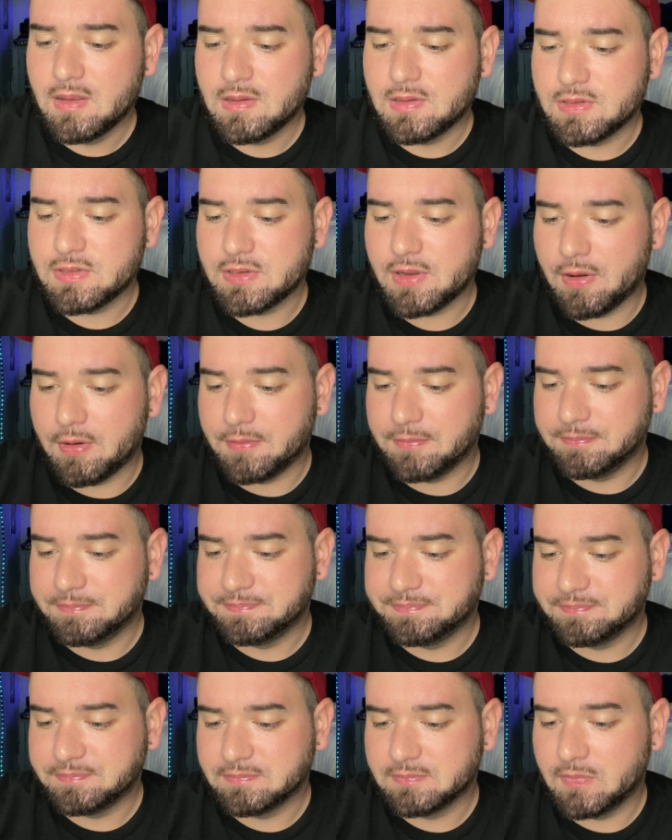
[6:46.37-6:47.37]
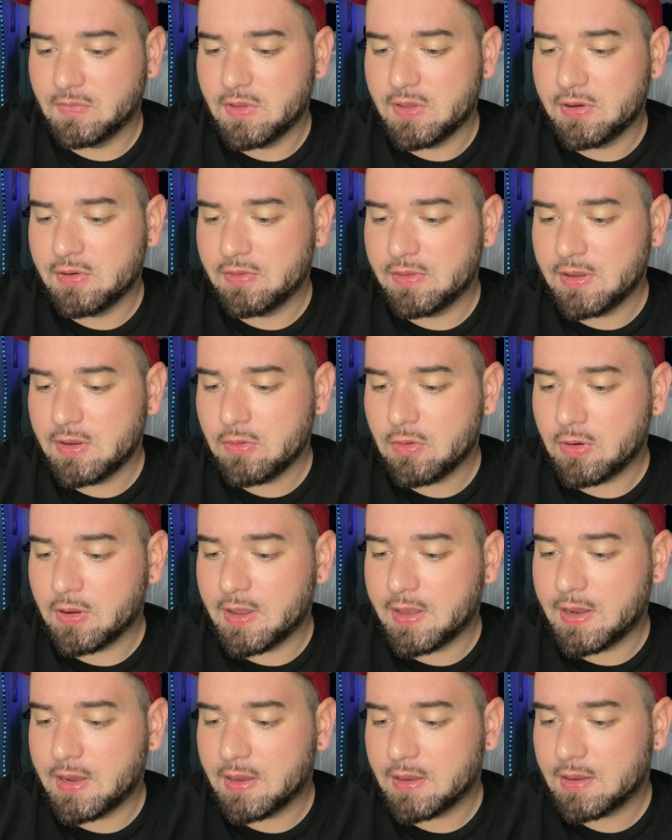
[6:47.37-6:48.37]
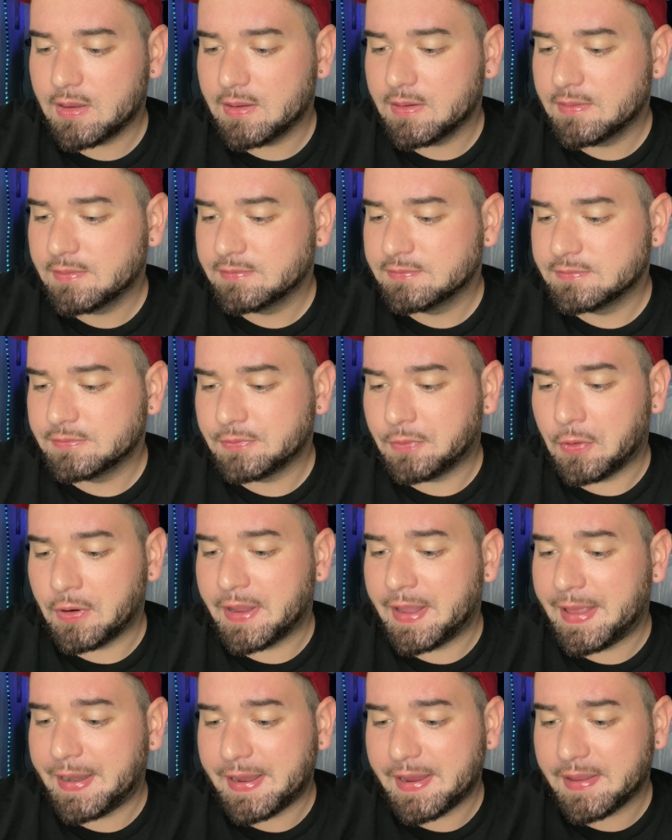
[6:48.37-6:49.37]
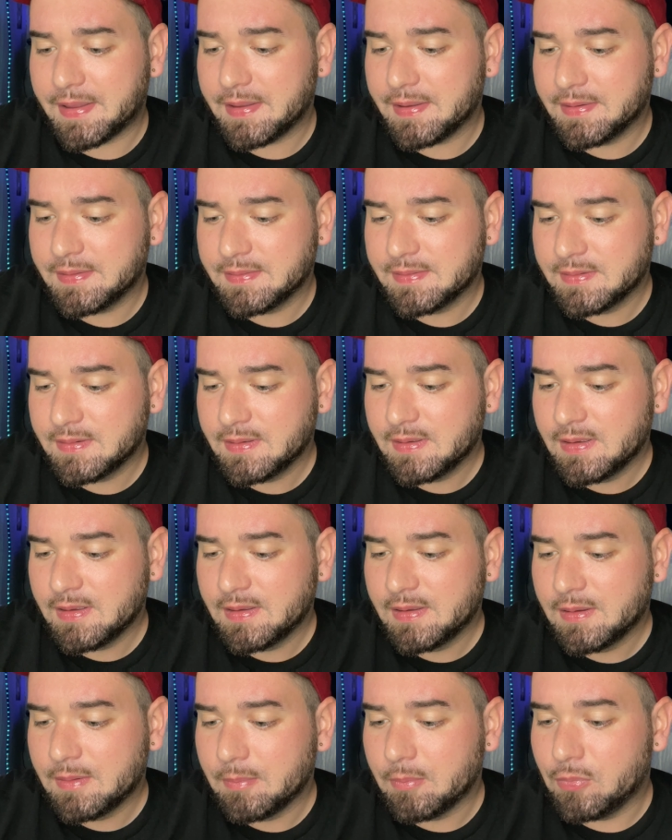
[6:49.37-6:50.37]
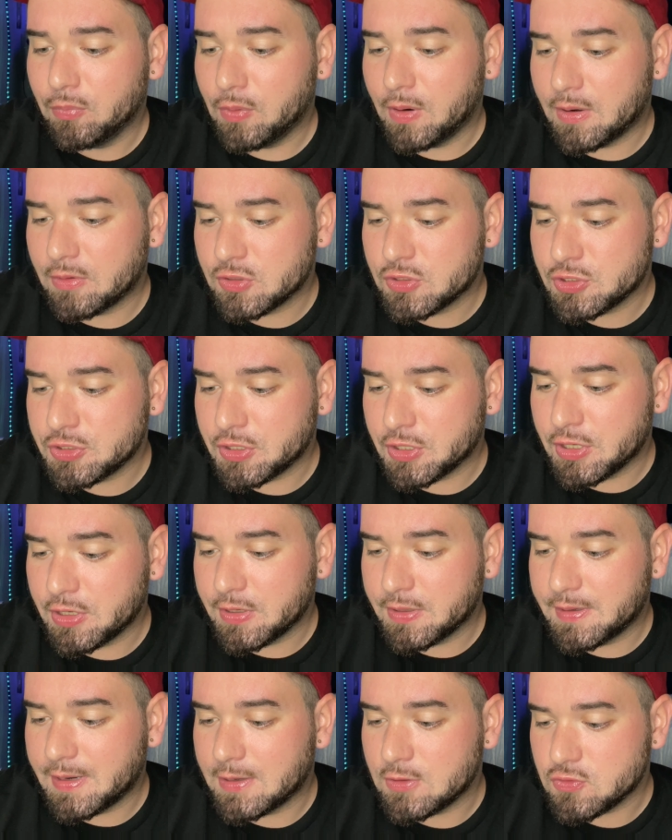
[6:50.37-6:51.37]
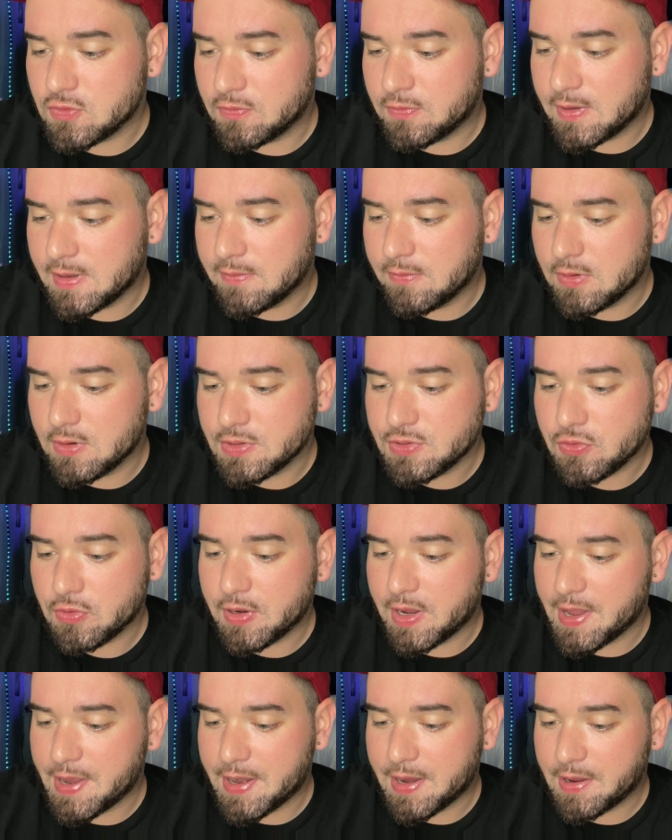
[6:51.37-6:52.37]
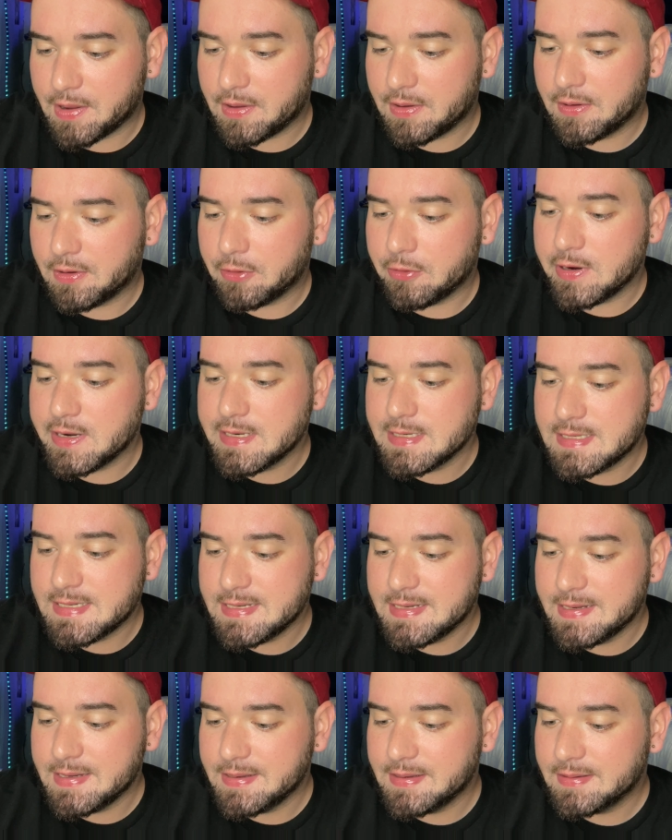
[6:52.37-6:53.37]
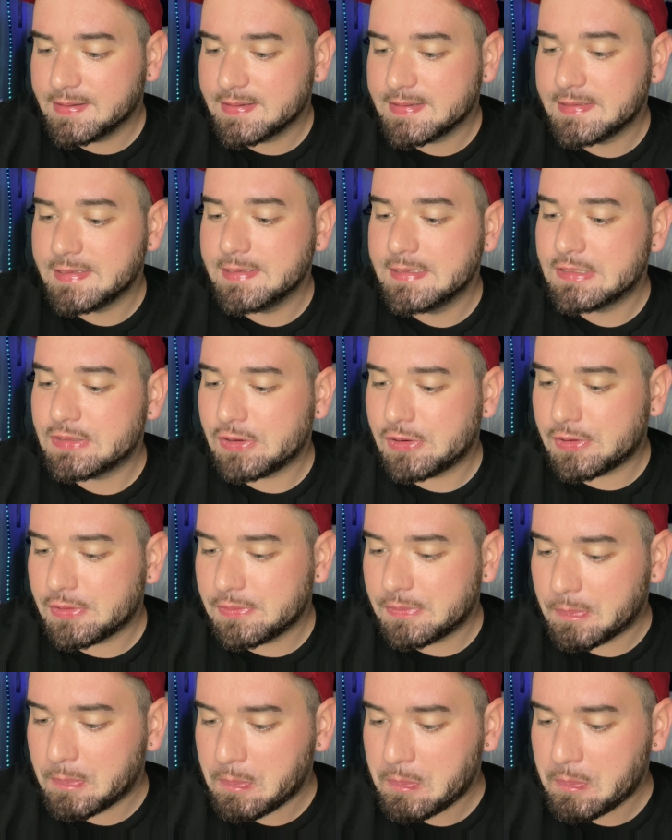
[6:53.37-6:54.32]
So literally organic organic, brown sugar, natural flavors, organic, green tea, sea salt.